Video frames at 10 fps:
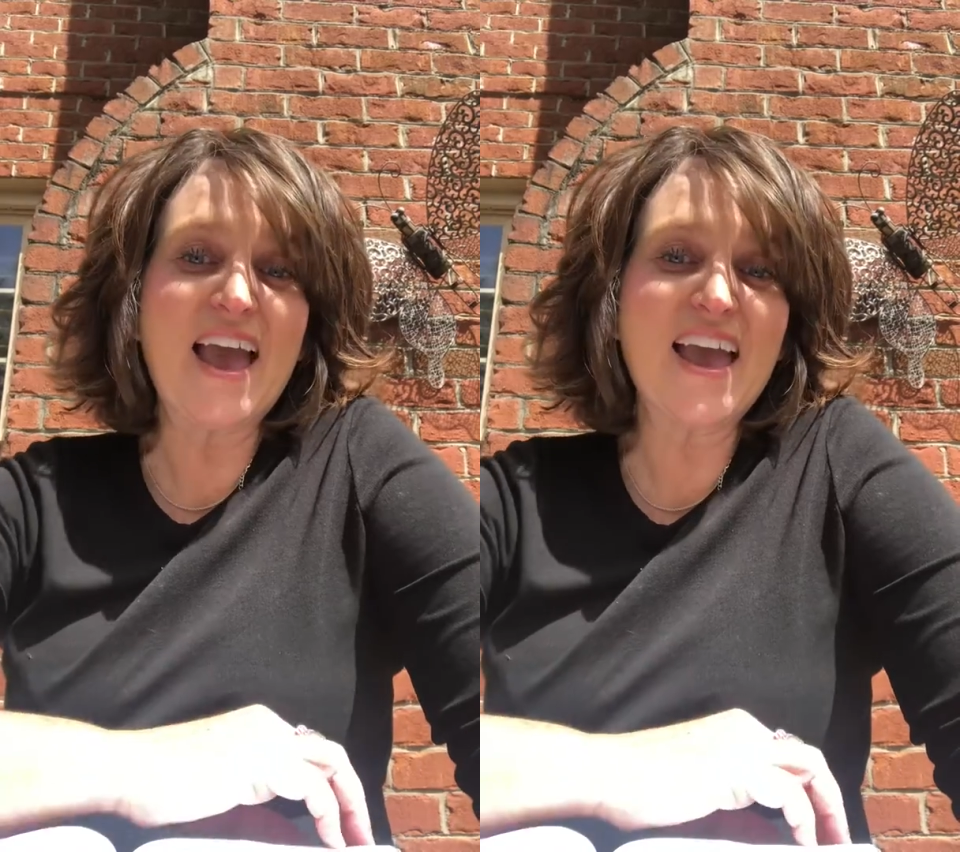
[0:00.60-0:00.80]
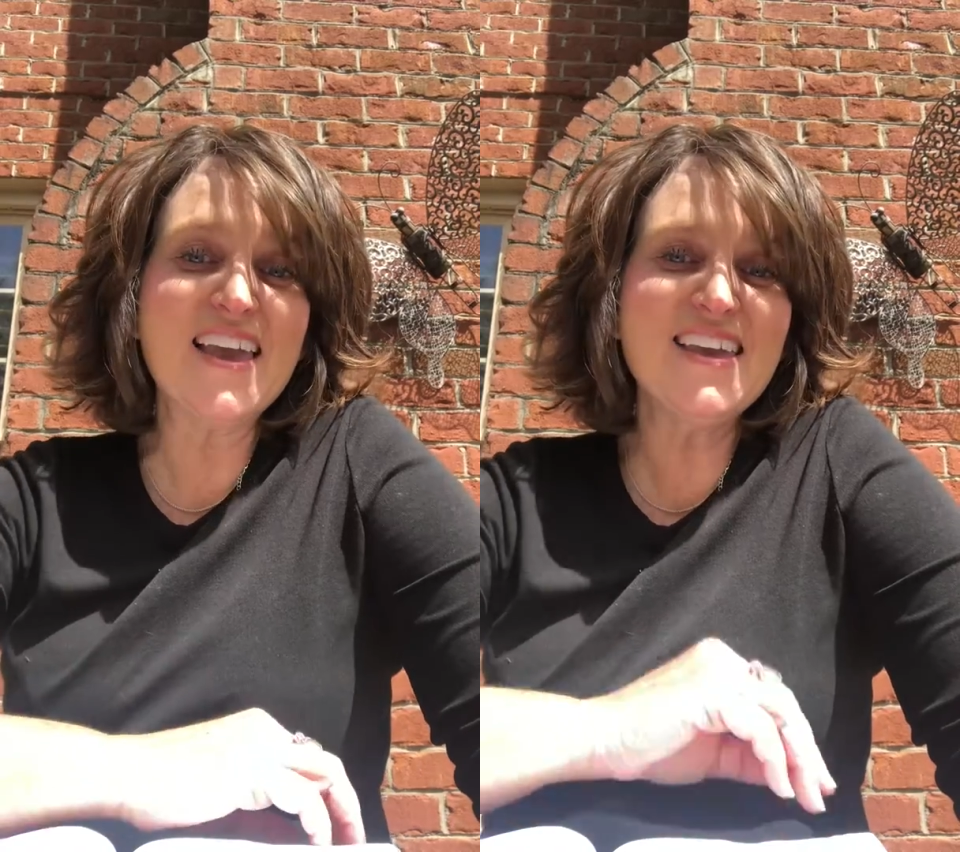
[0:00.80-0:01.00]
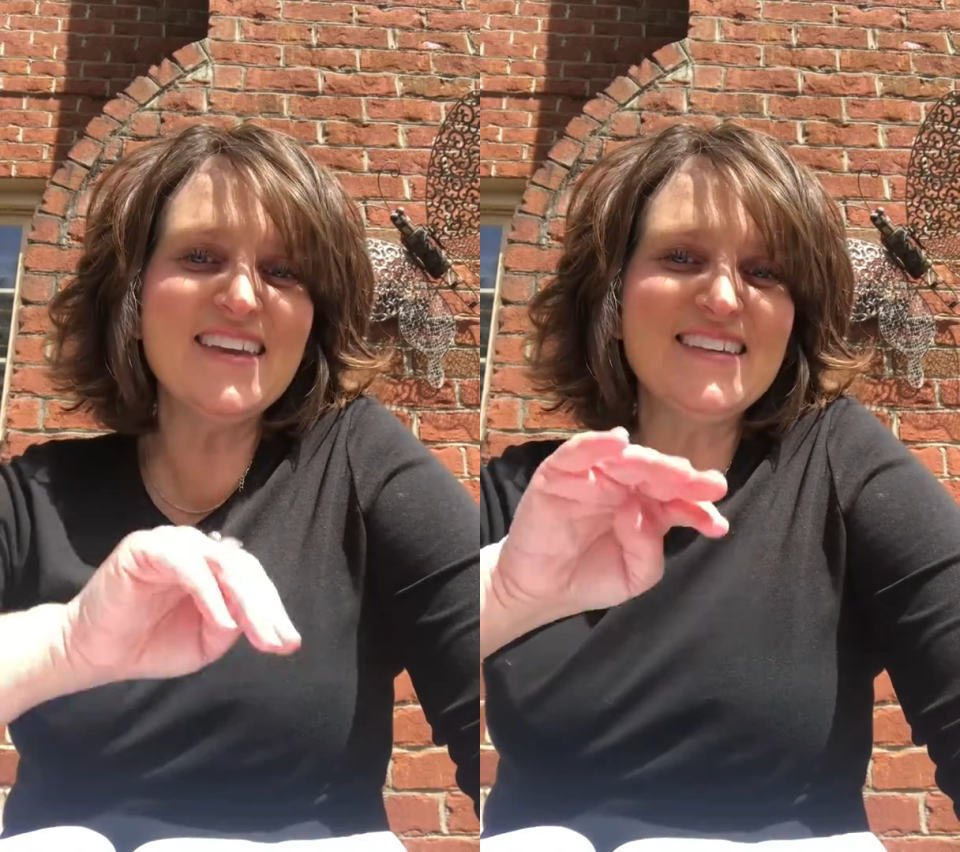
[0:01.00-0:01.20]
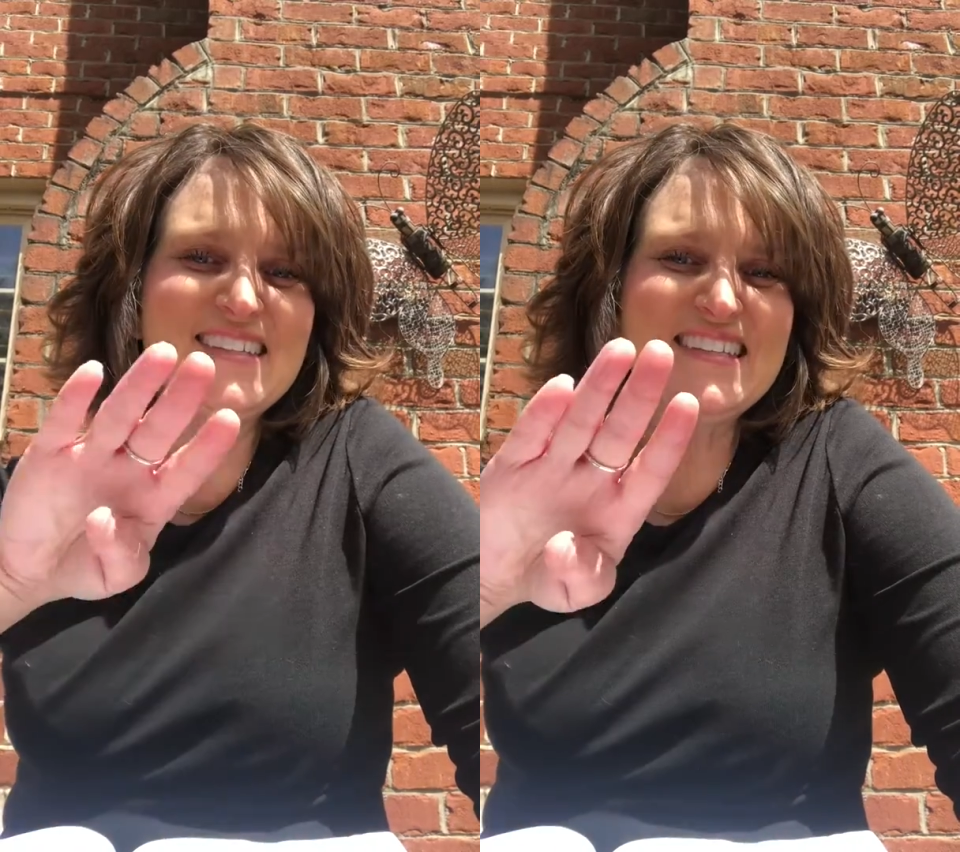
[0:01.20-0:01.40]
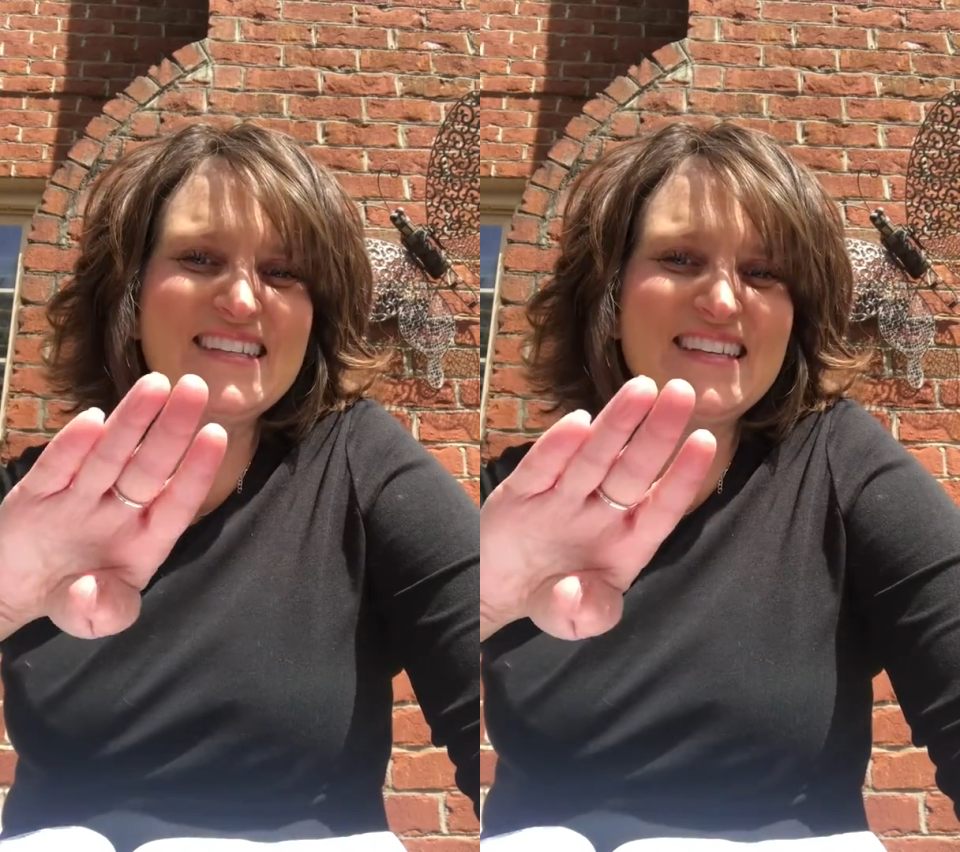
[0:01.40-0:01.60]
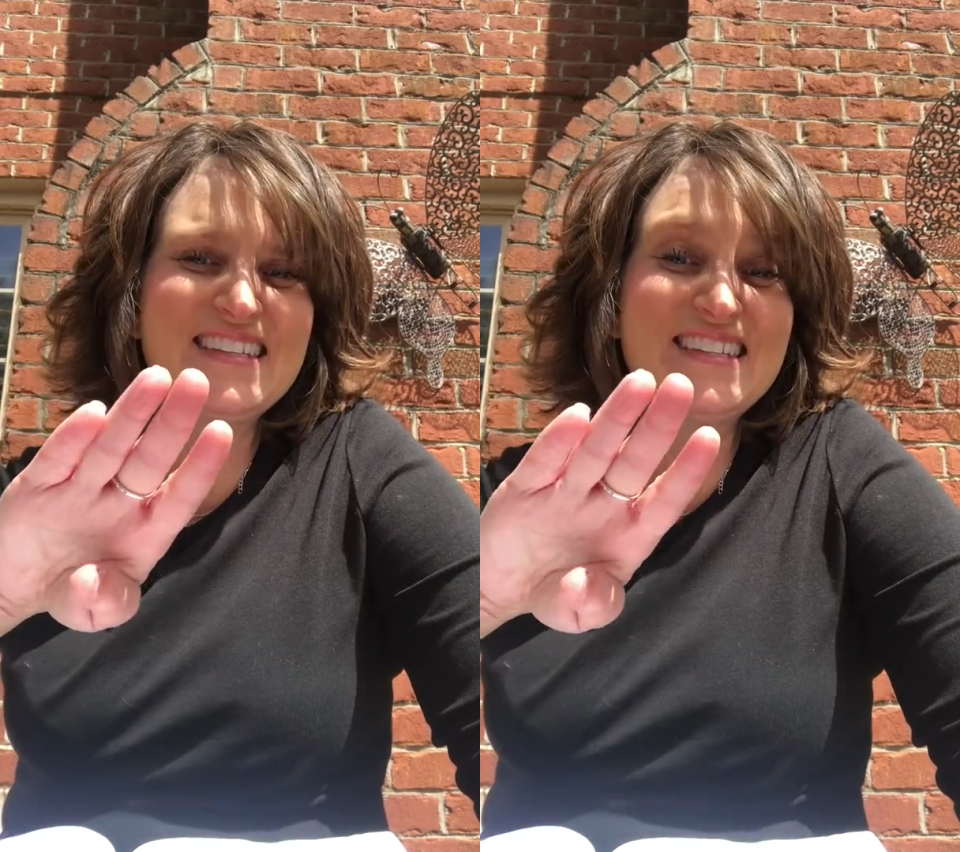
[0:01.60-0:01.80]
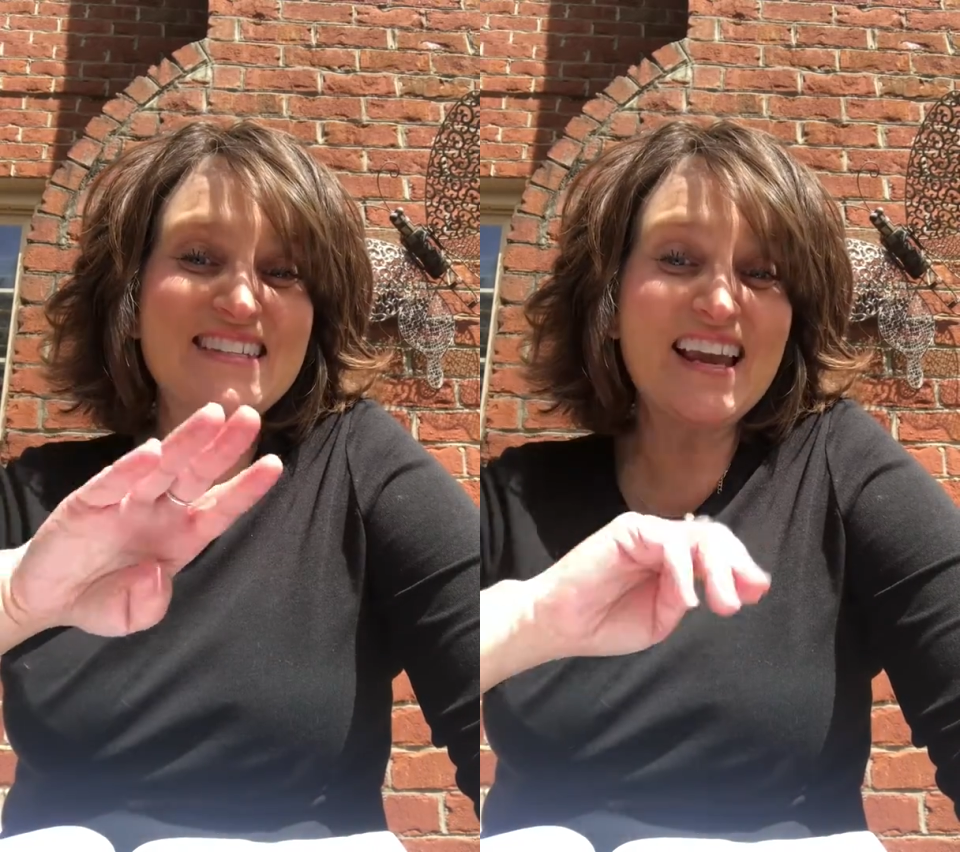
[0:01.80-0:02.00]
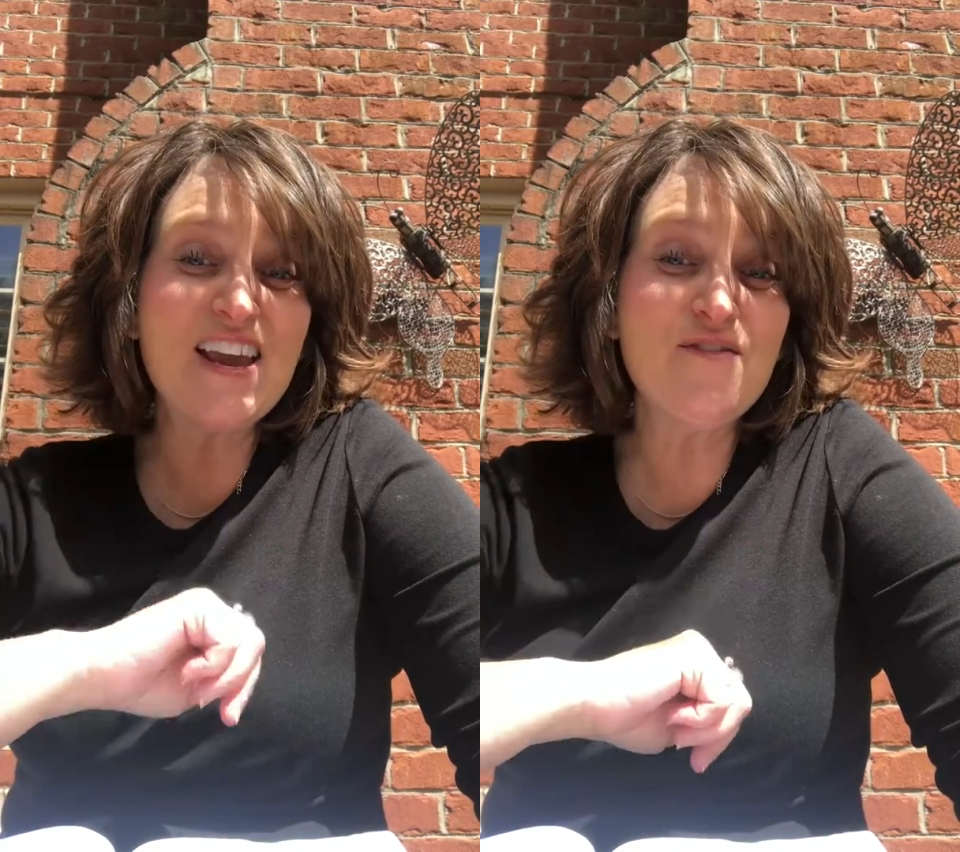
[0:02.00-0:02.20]
Hey kids, it's
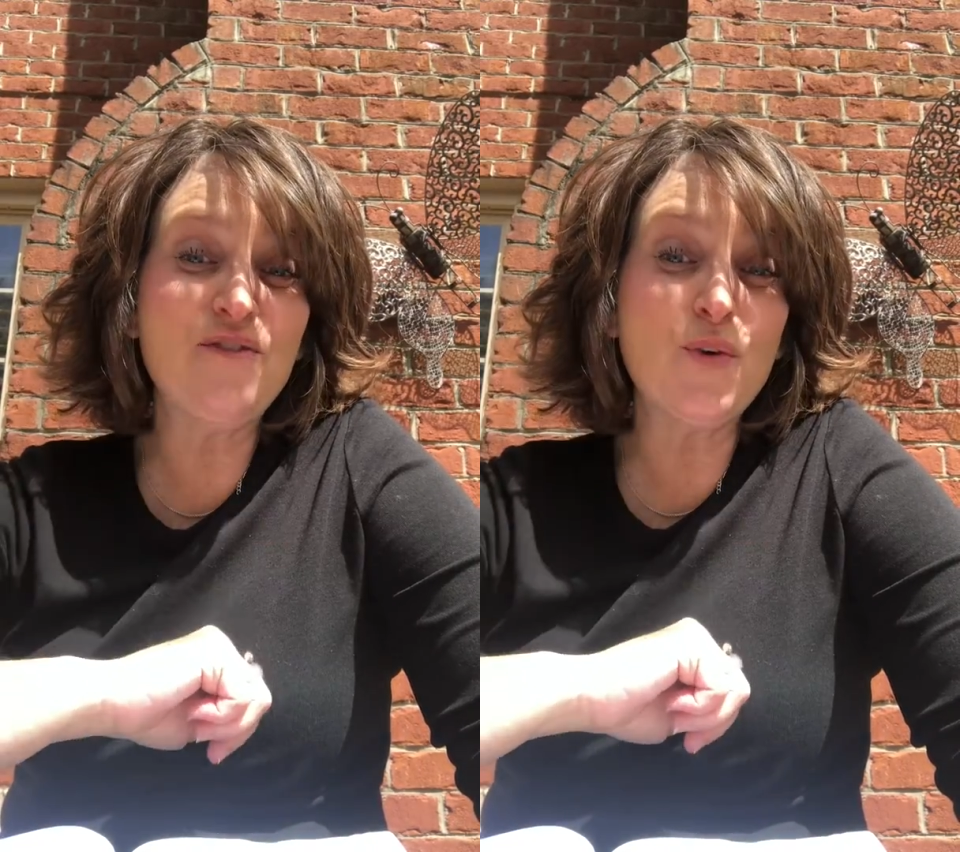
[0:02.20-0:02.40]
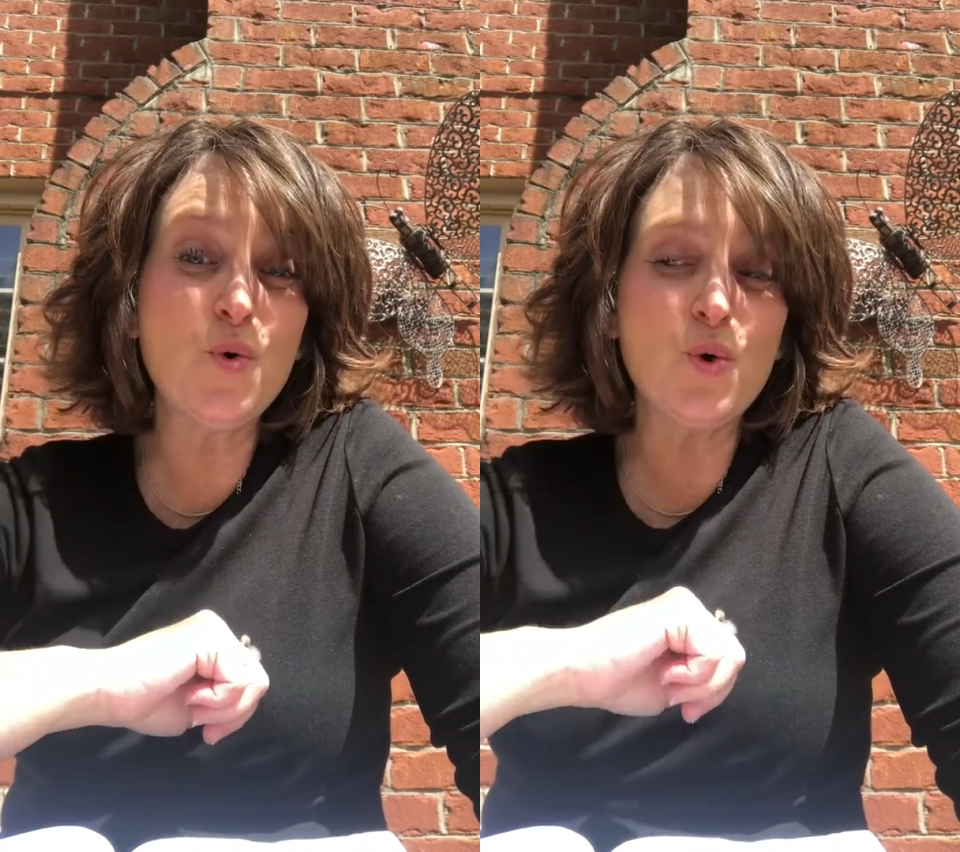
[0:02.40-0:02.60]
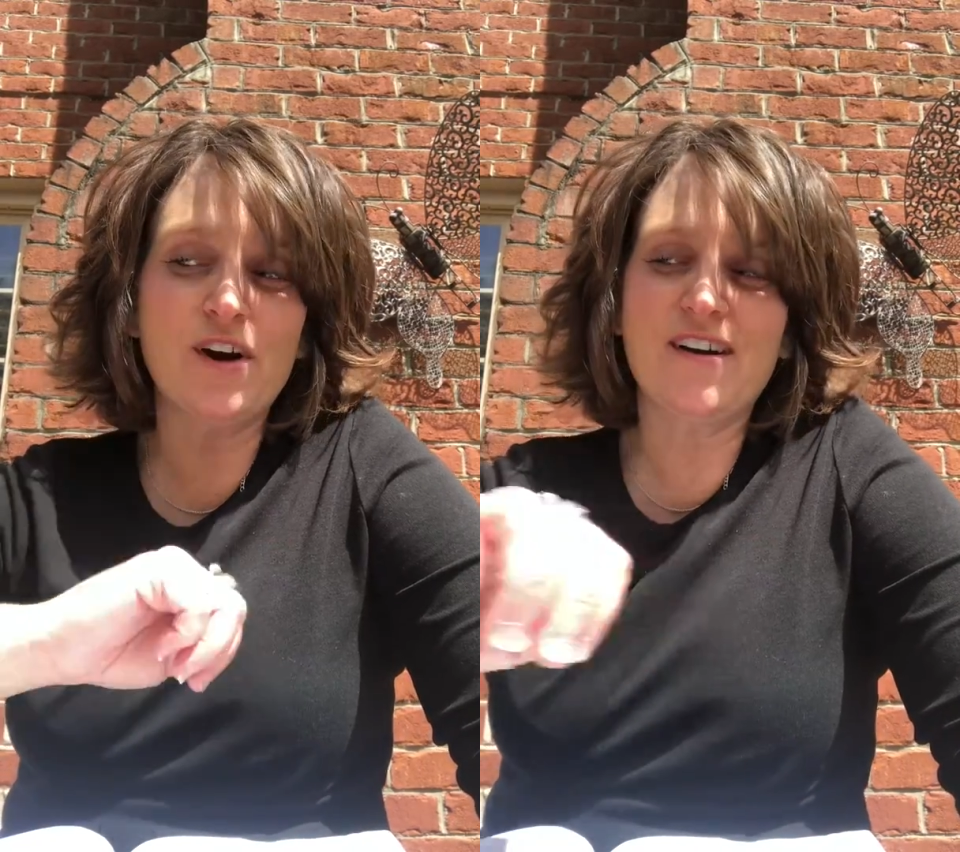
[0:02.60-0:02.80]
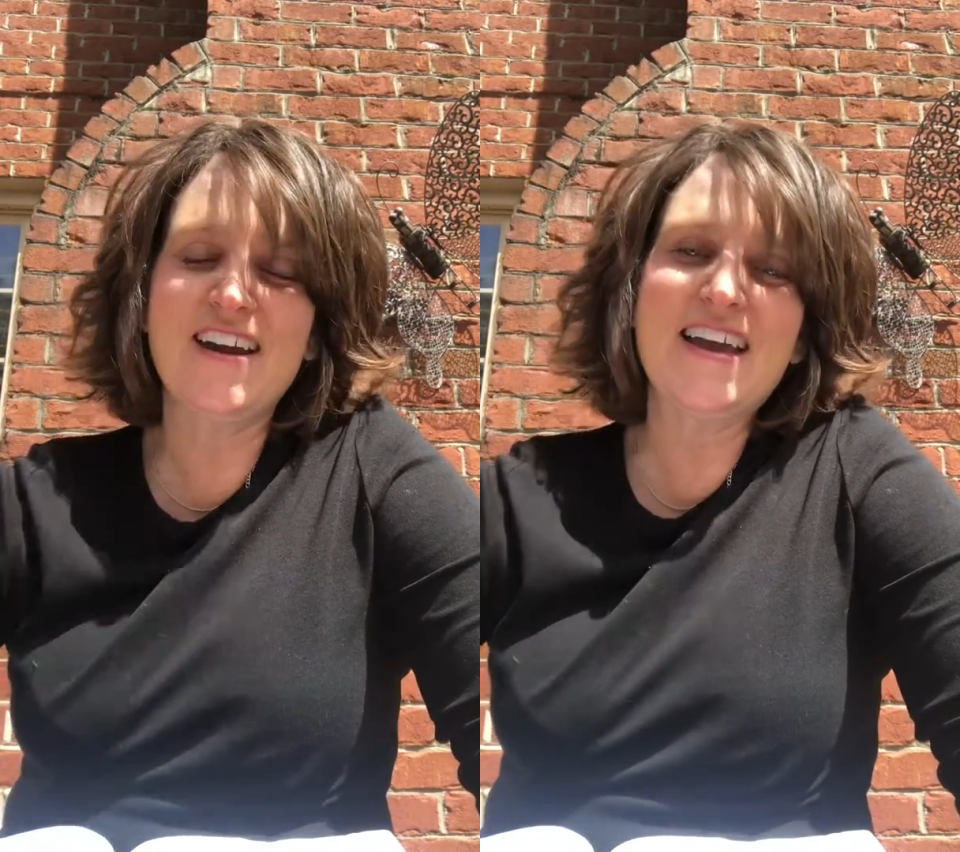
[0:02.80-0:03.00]
day four.